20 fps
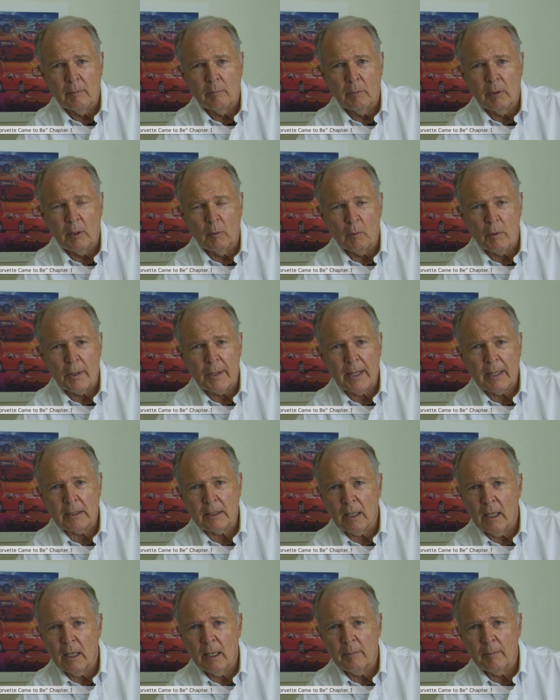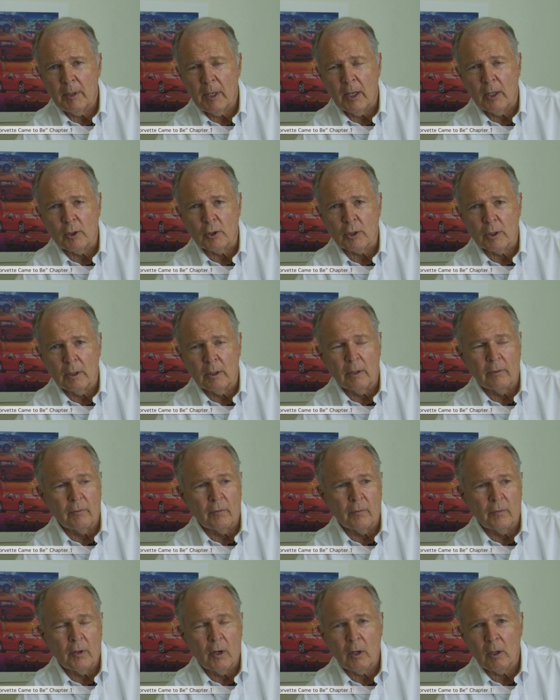But it was that combination of
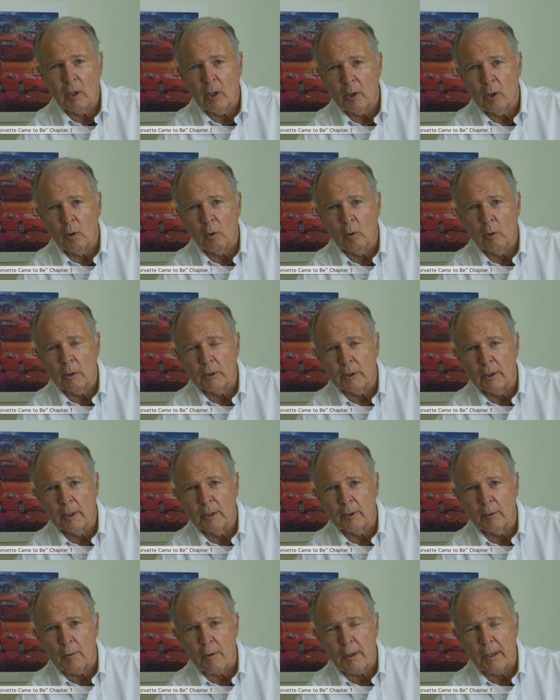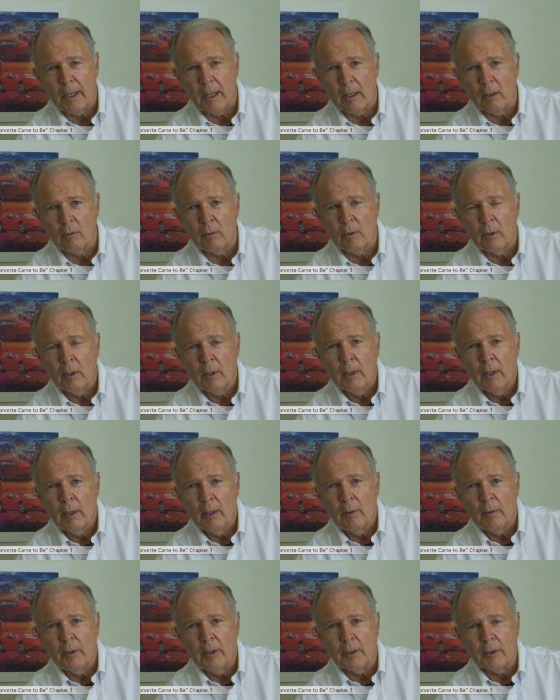Harley Earl to understand
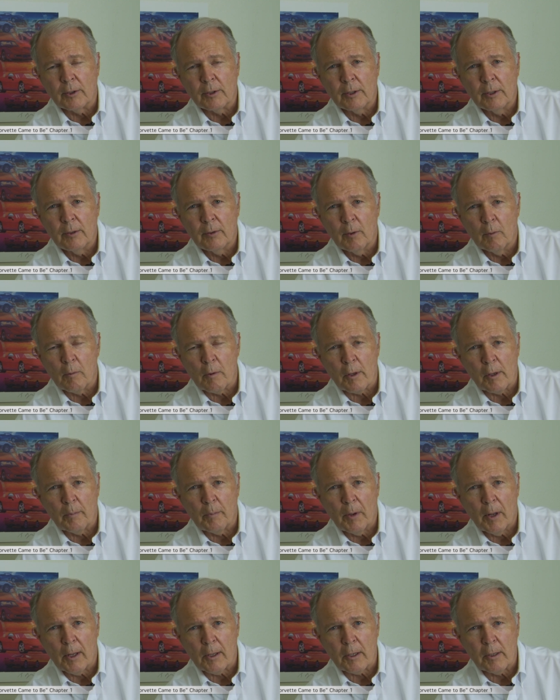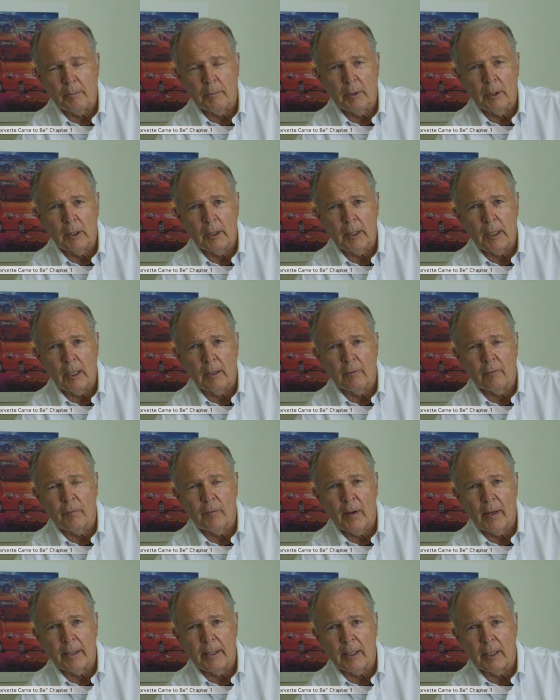that there was a possibility of
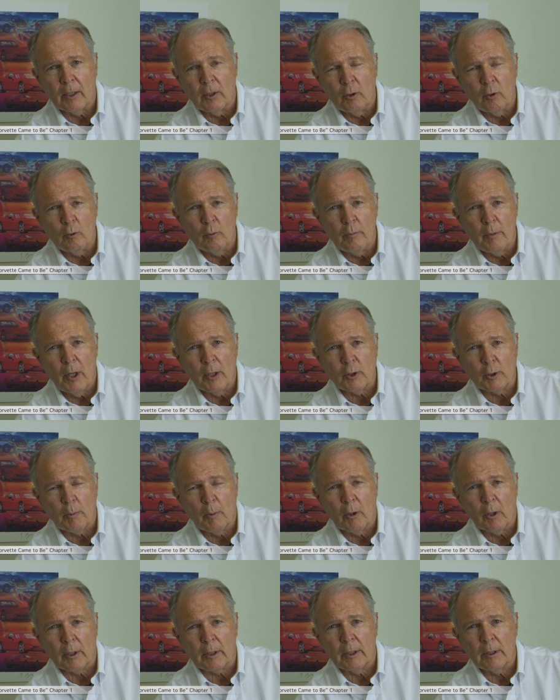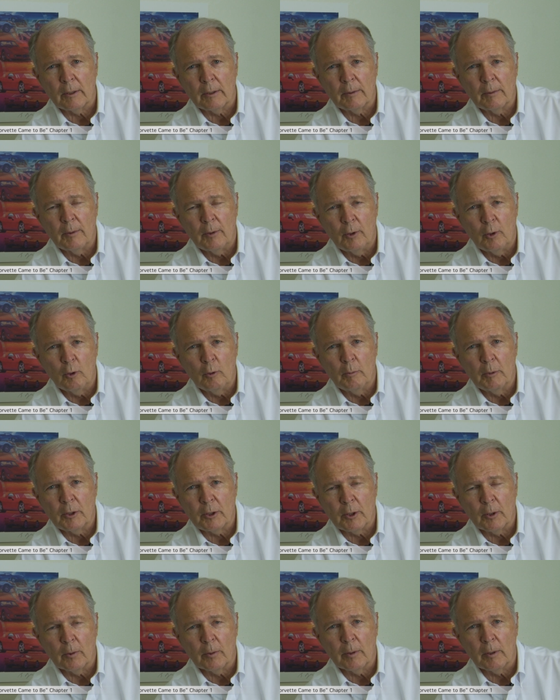finding a new niche market, new
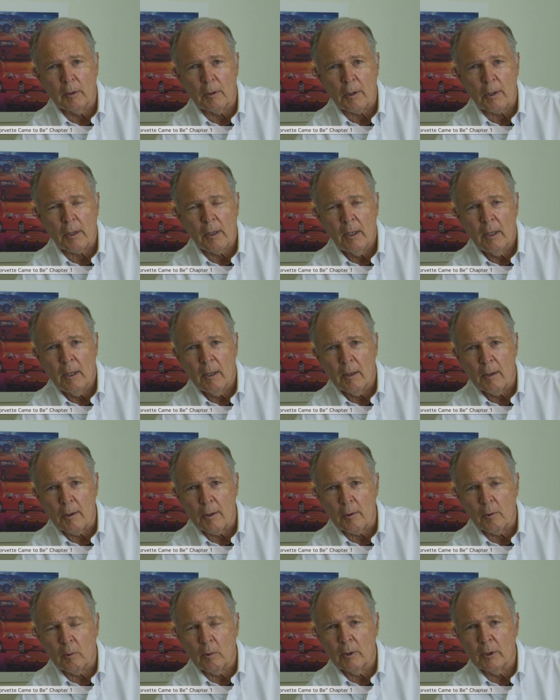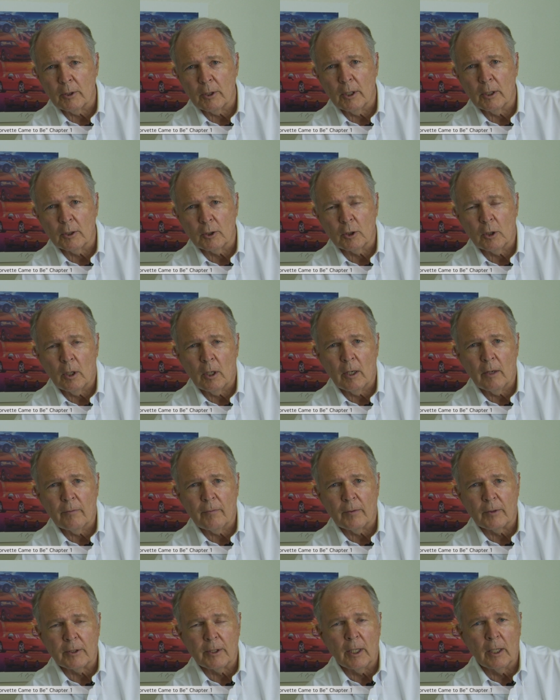materials, Zora
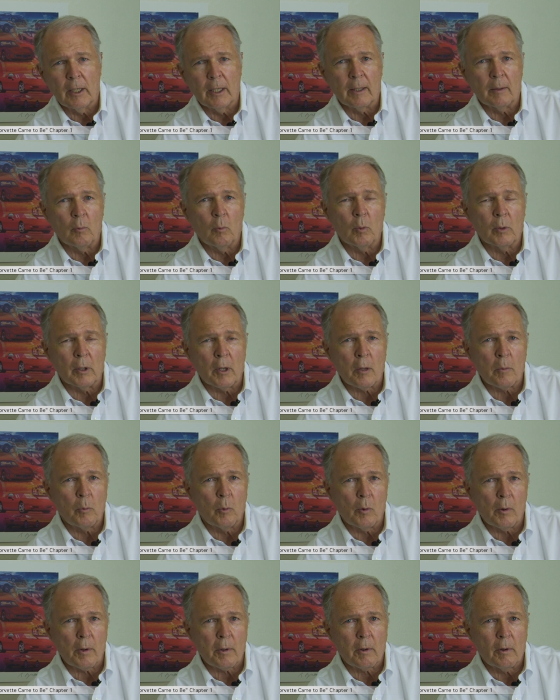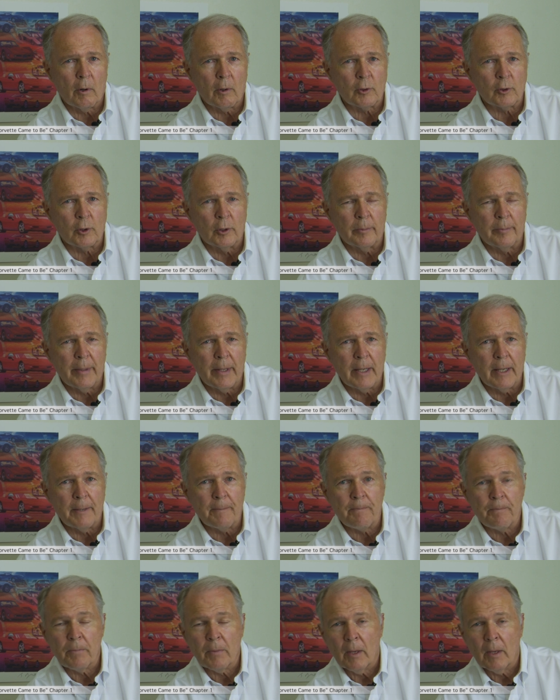Duntov and telling them what a sports car should be,